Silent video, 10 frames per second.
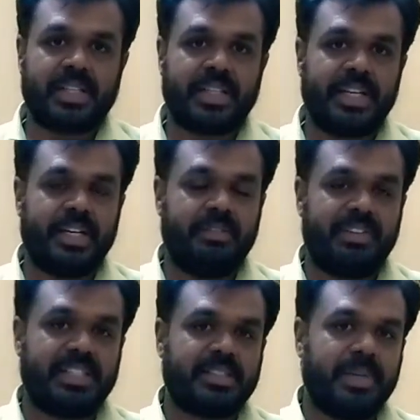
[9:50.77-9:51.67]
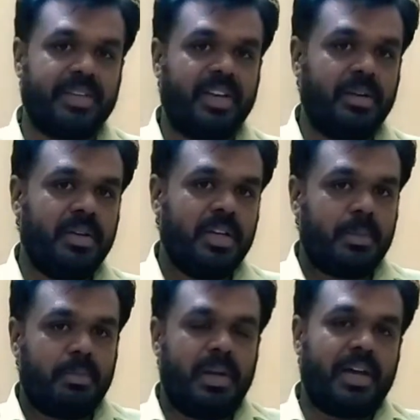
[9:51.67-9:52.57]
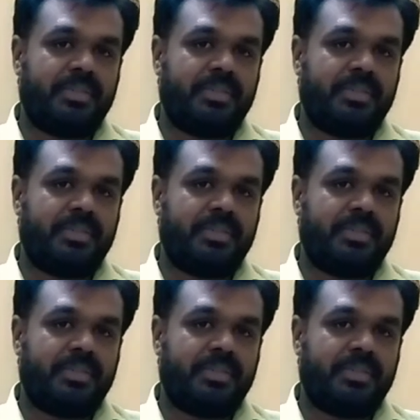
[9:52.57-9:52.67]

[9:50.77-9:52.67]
discussing the difference between